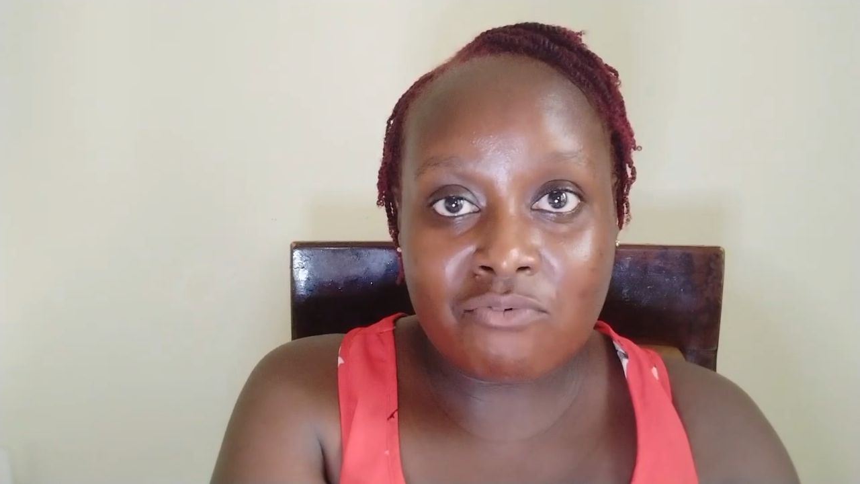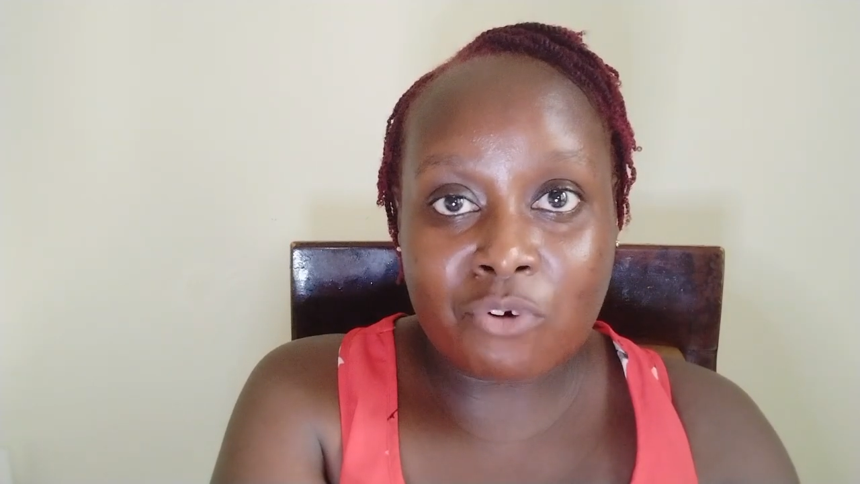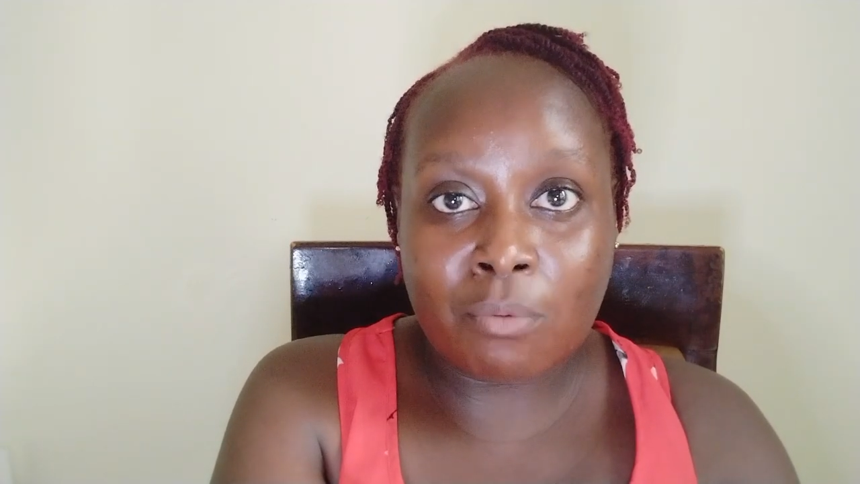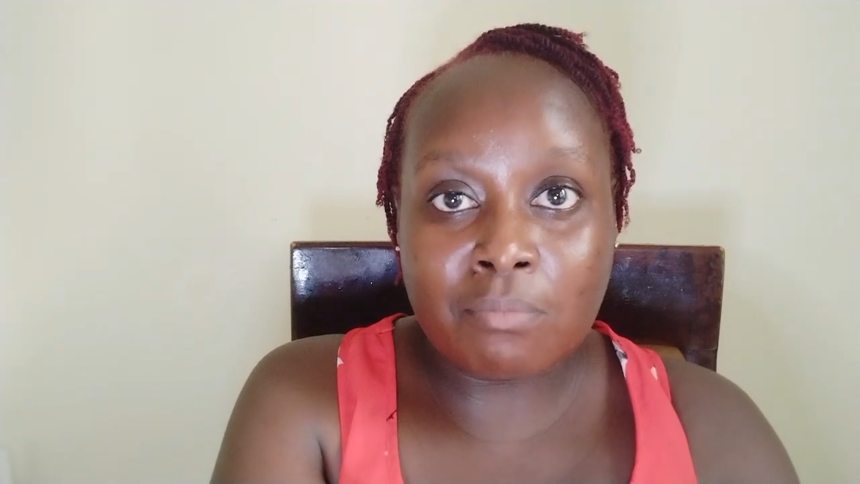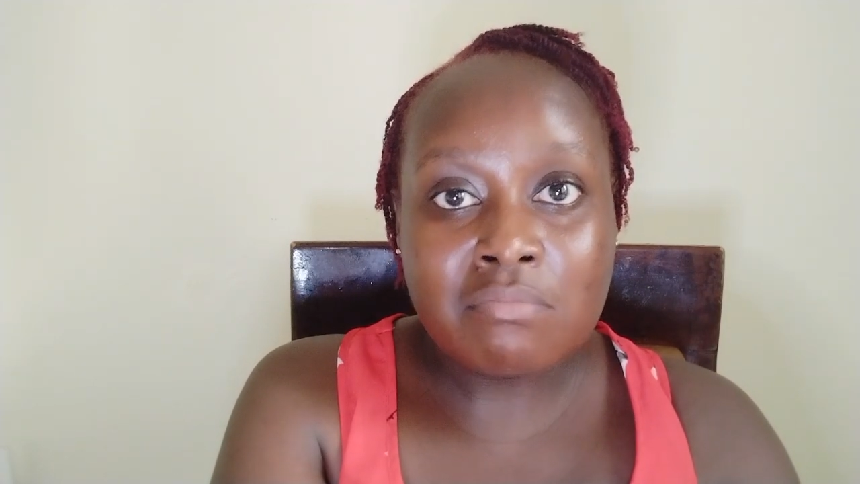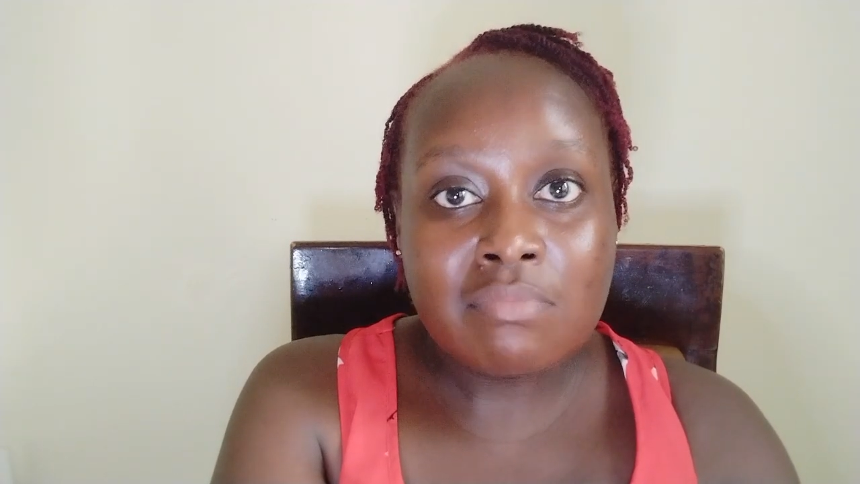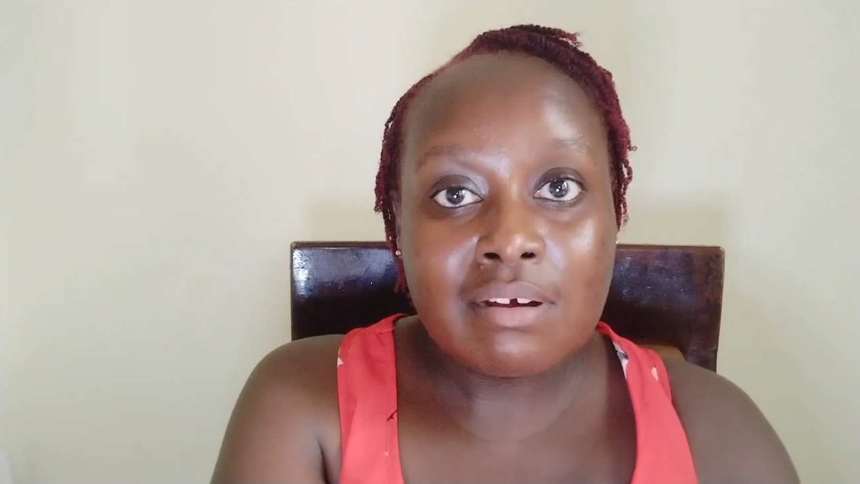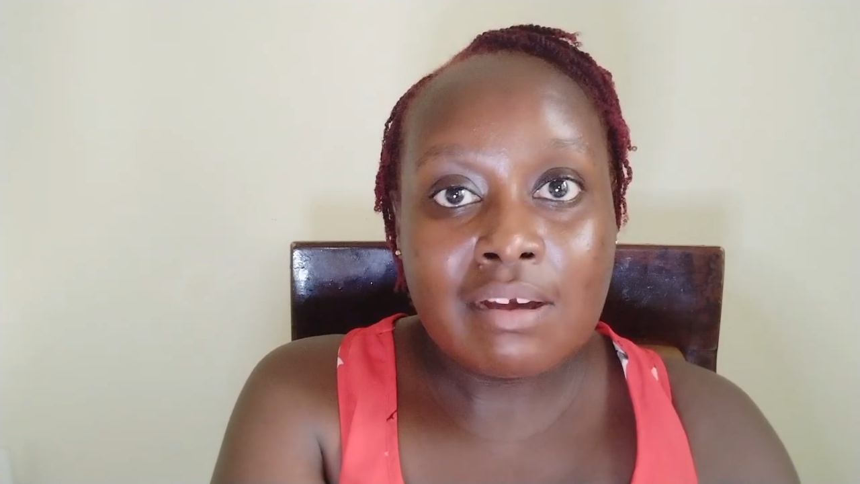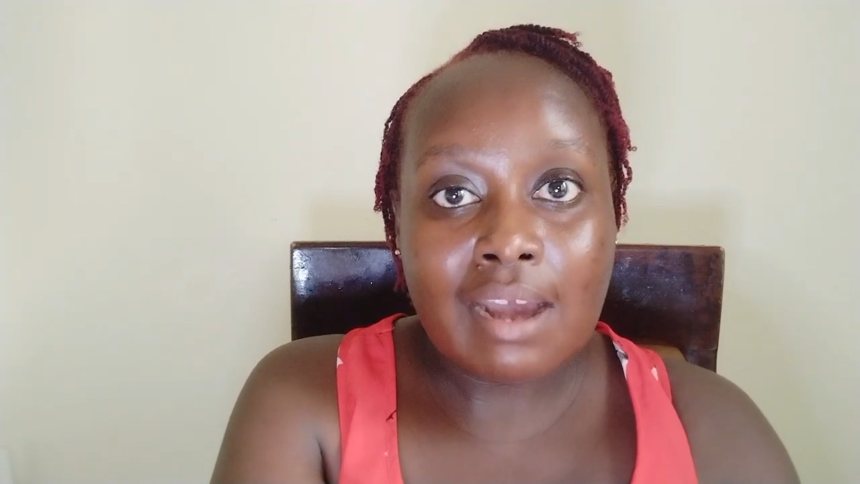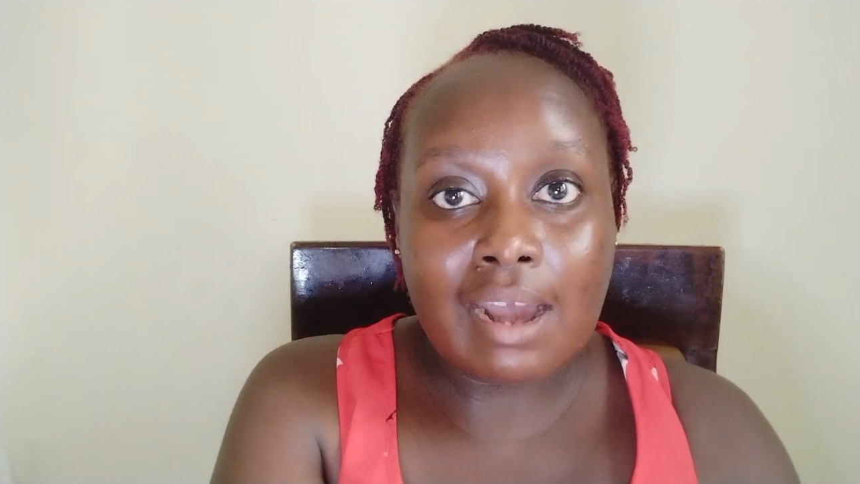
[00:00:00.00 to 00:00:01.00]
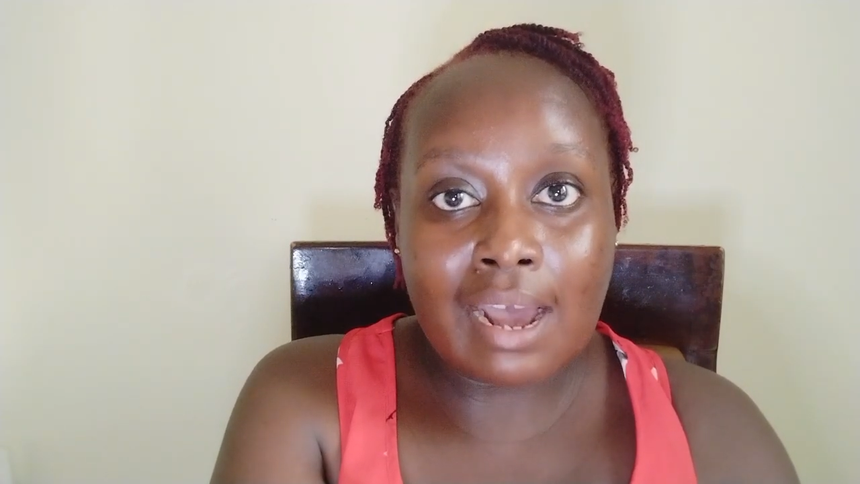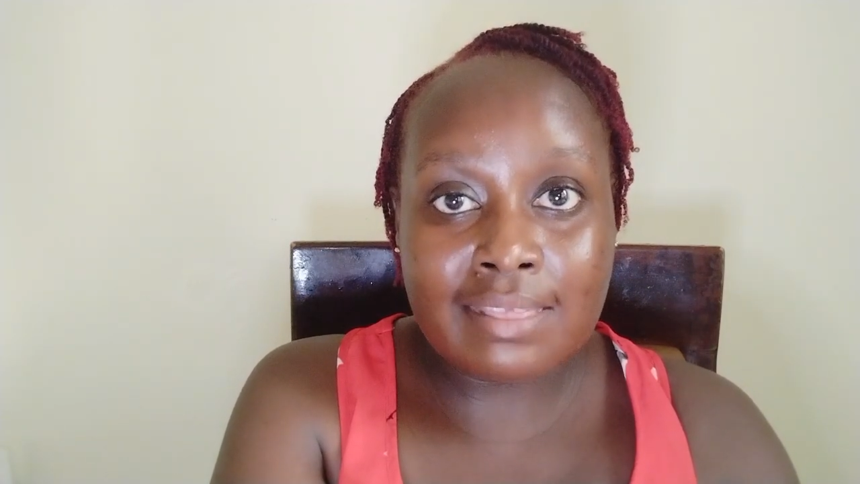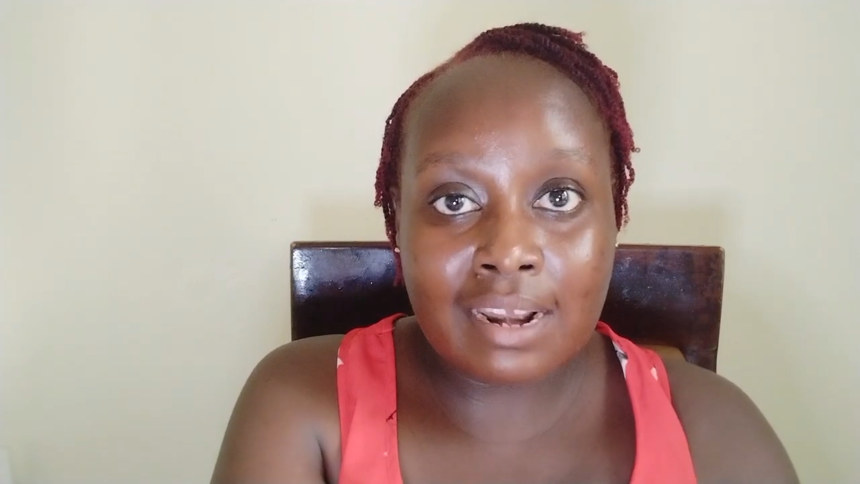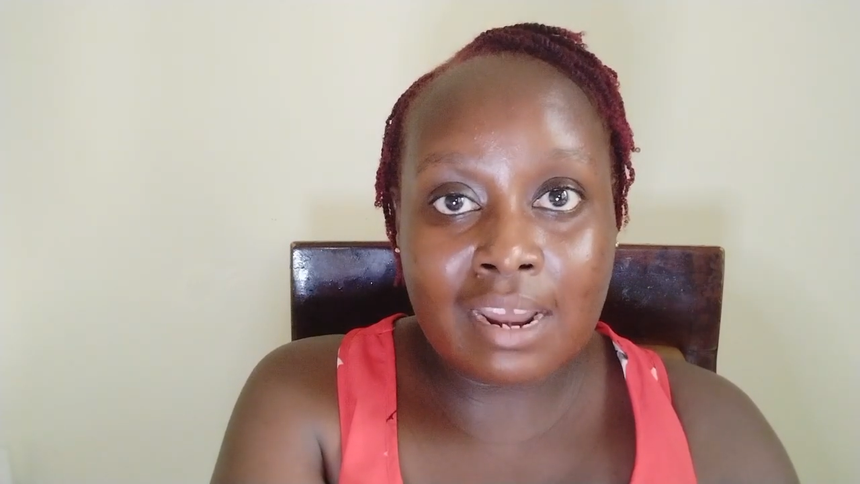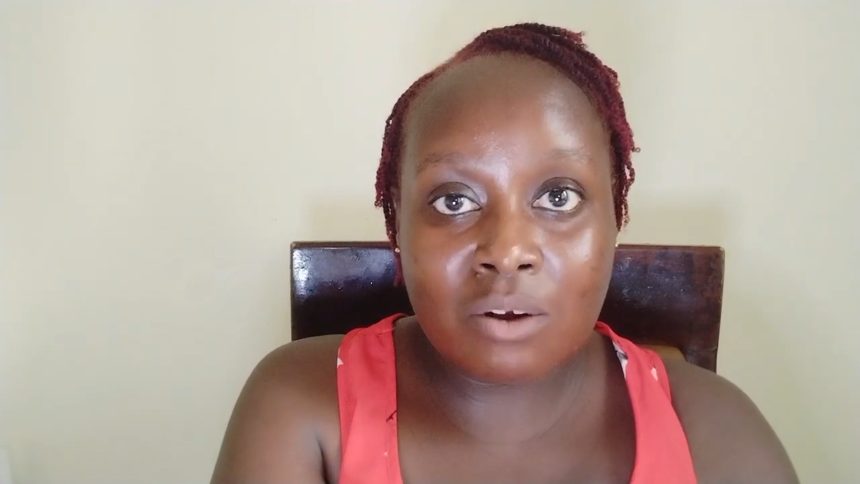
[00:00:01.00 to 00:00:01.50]
from
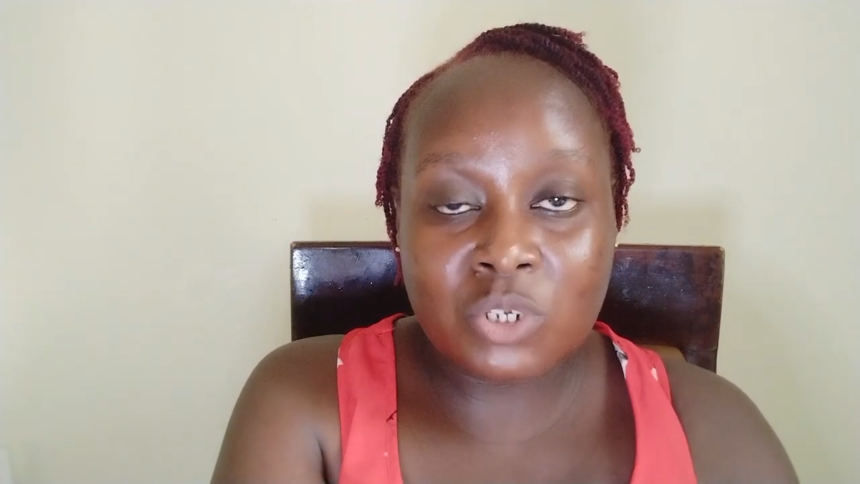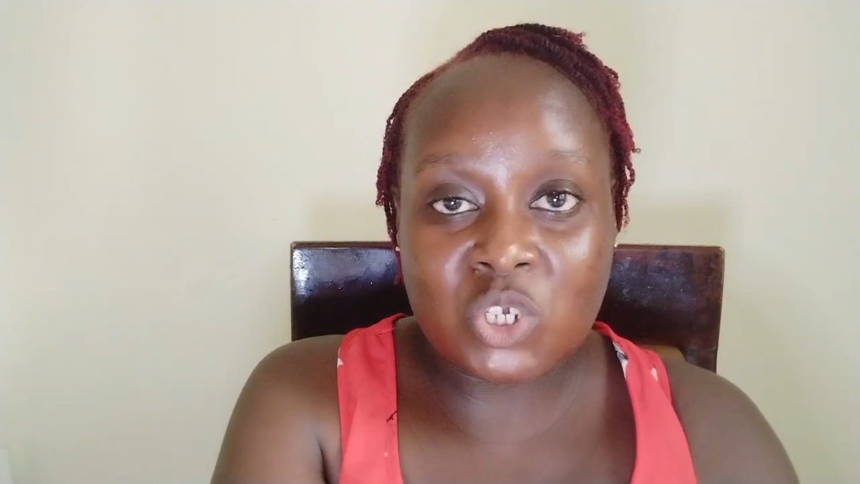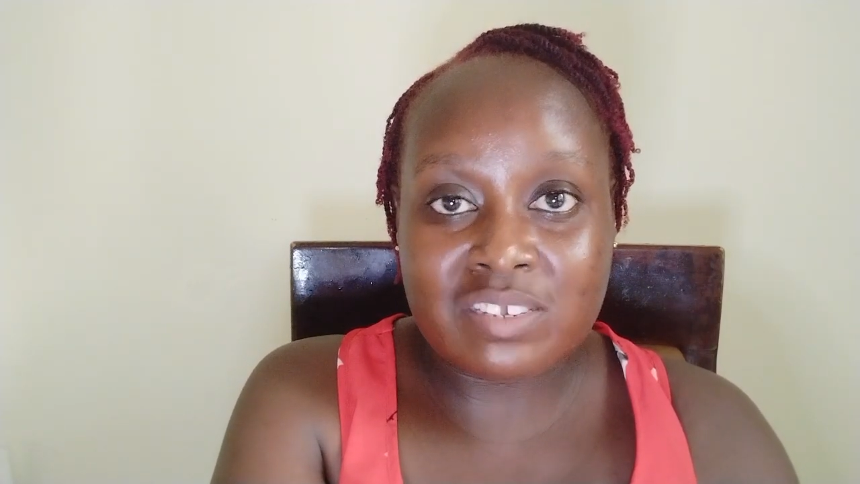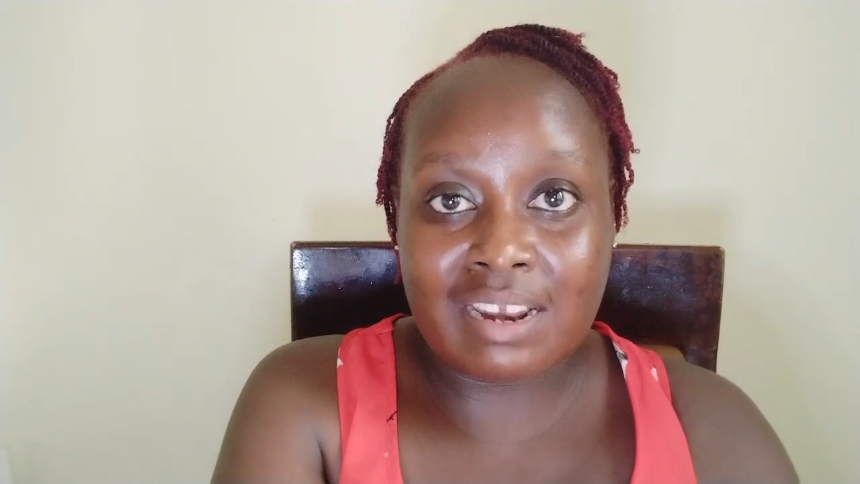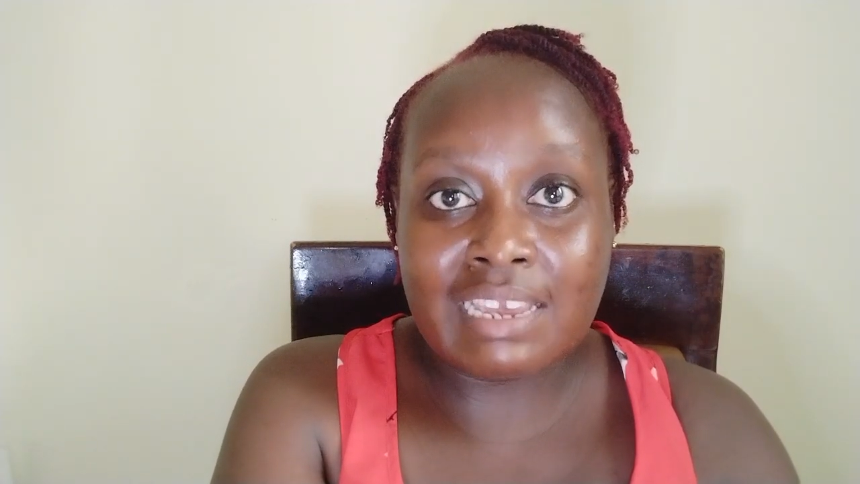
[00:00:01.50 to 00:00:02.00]
other languages